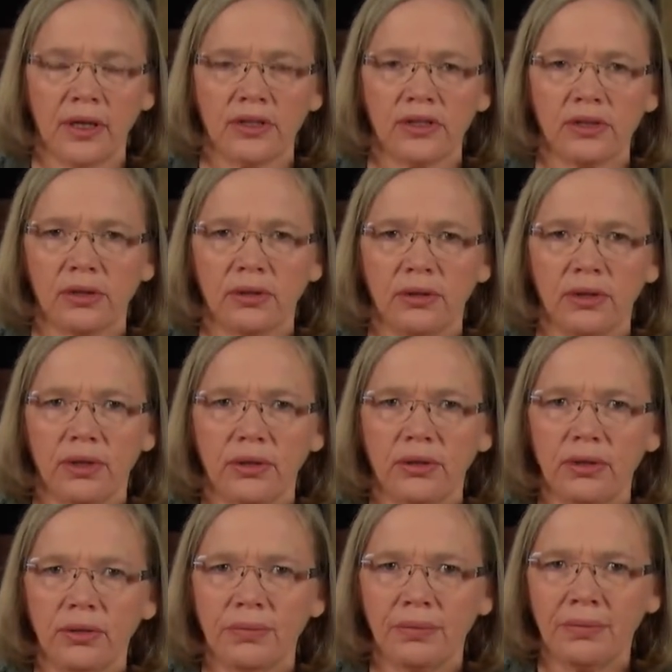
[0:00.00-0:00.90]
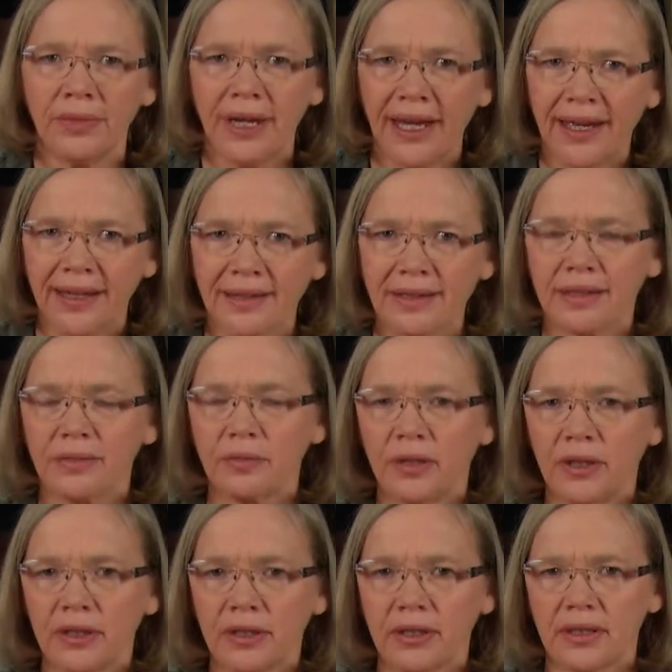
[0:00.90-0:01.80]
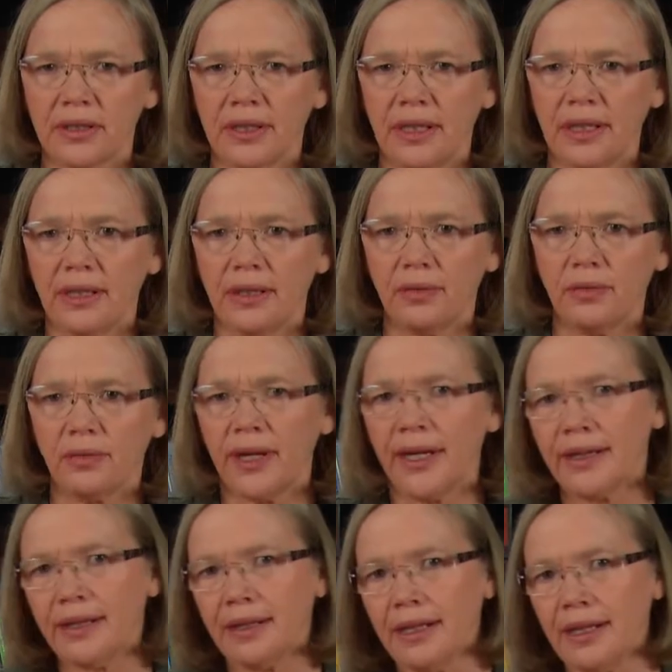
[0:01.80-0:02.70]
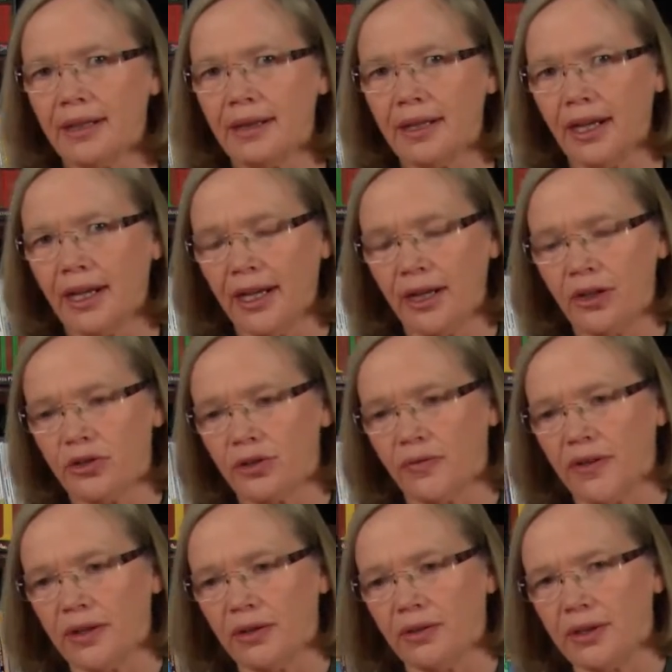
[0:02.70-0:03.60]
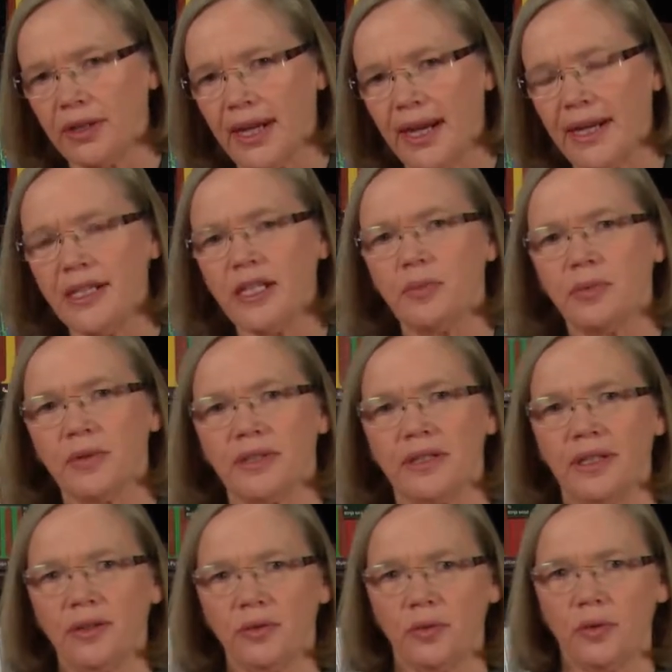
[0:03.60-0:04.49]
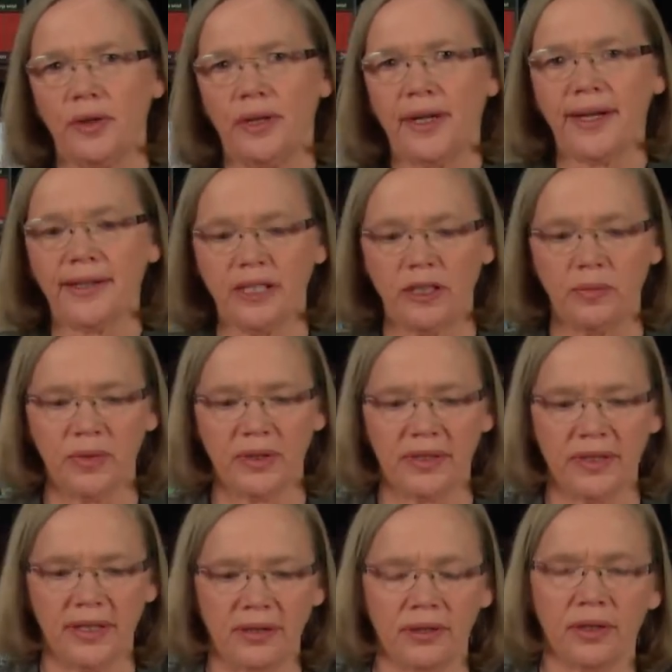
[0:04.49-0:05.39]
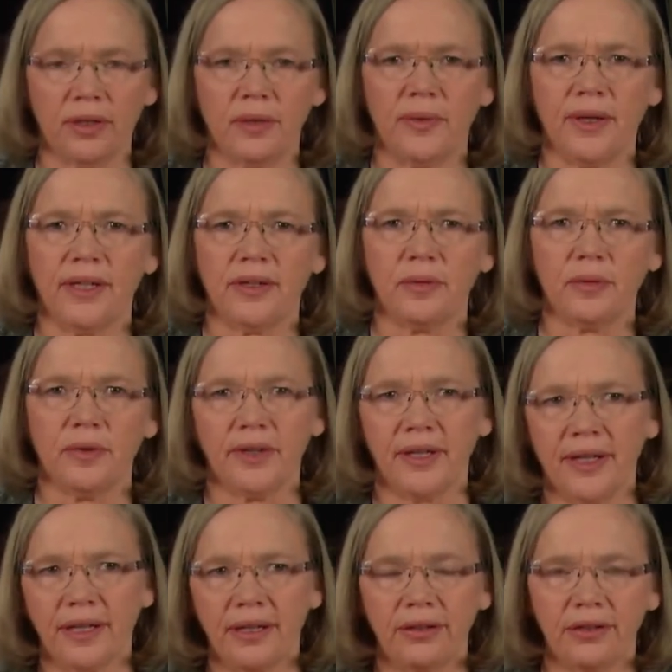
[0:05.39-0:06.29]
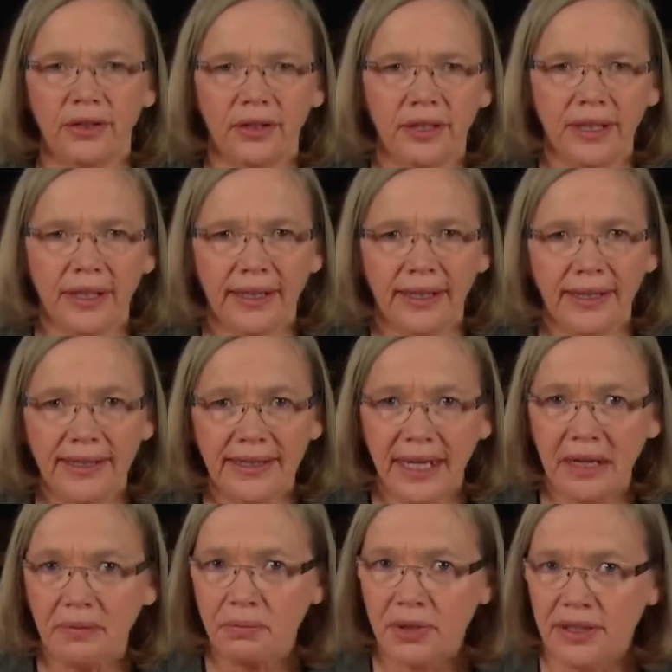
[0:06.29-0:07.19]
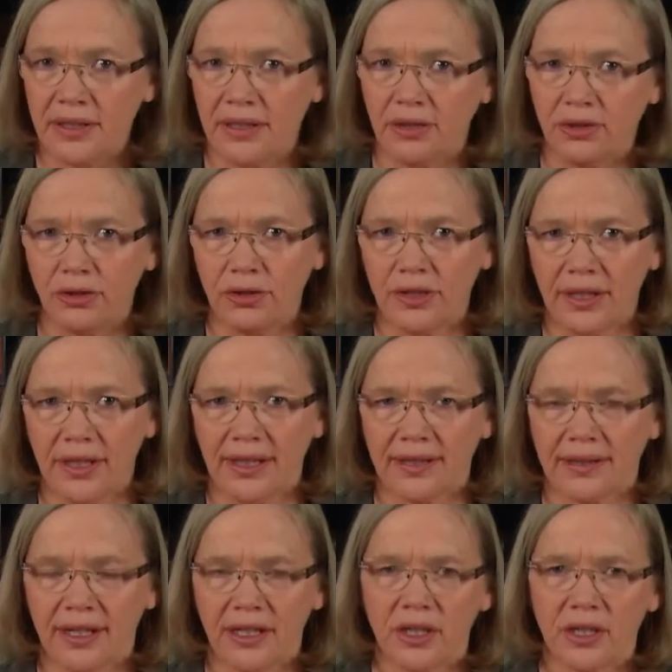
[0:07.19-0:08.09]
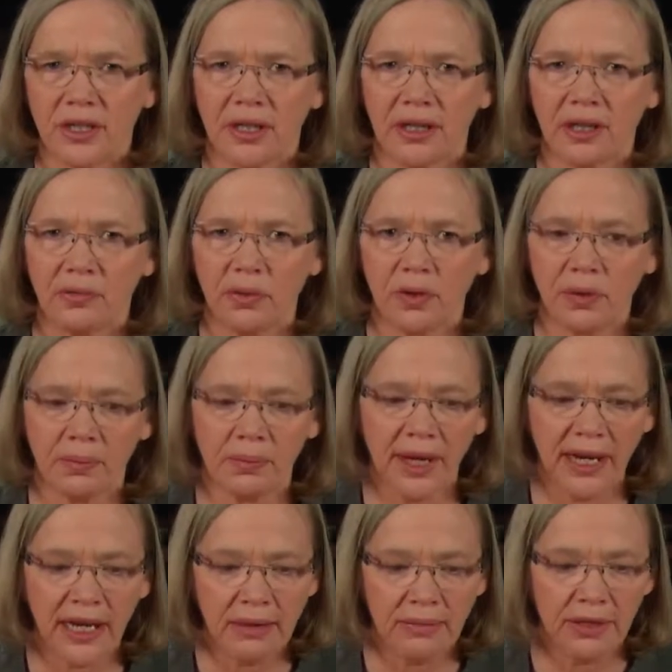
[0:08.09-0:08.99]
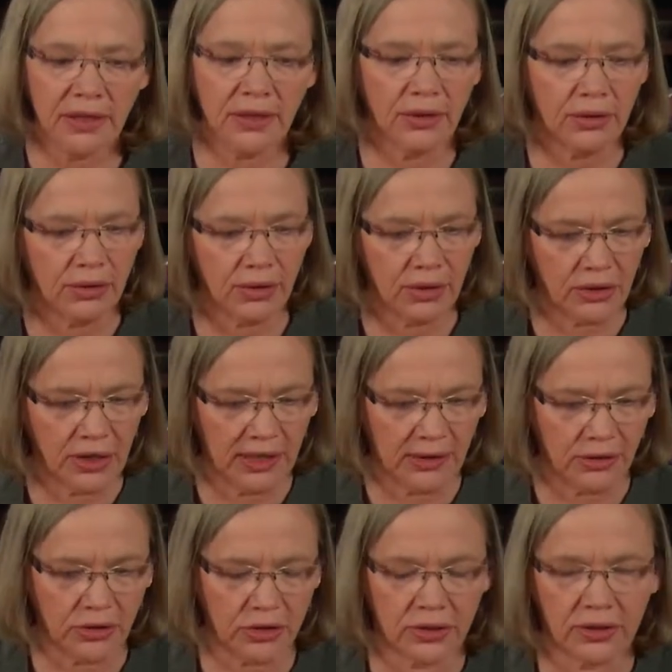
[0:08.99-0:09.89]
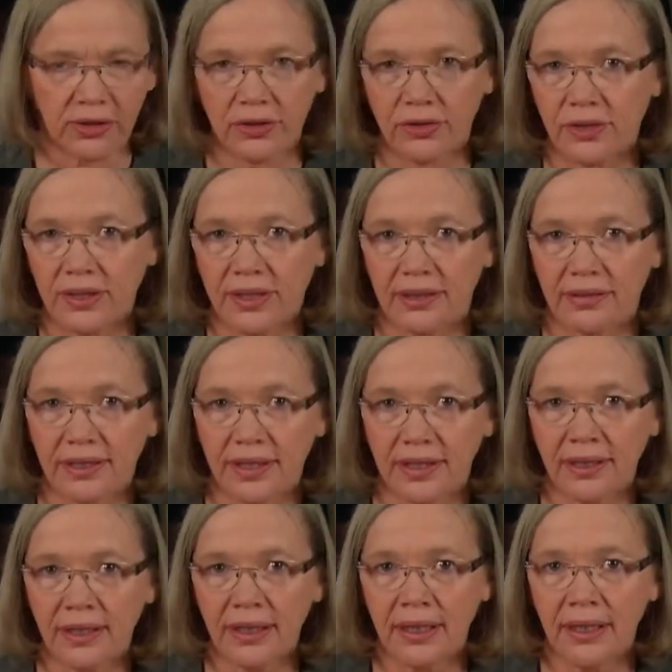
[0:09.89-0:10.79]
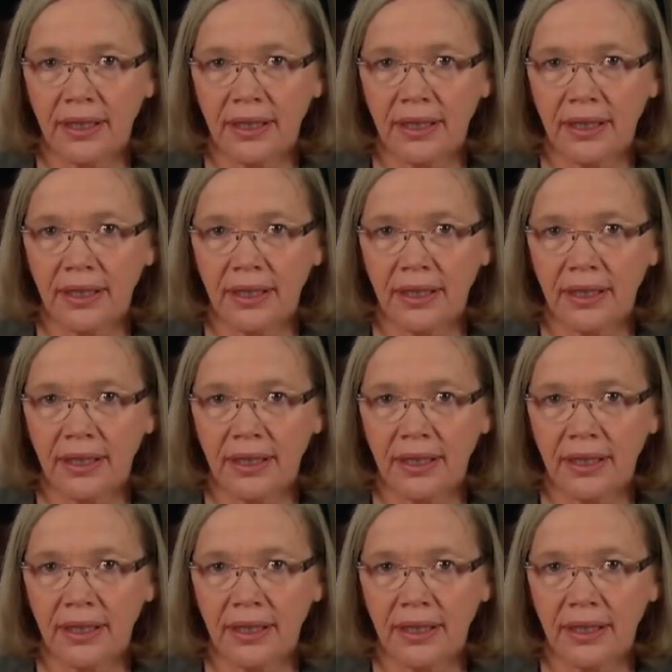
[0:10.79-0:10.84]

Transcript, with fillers: So you might, when it's getting right near the edge of they got eighty percent or ninety percent correct, well, now you're only getting ten percent utilization out of that book. Maybe you do then just go to delta,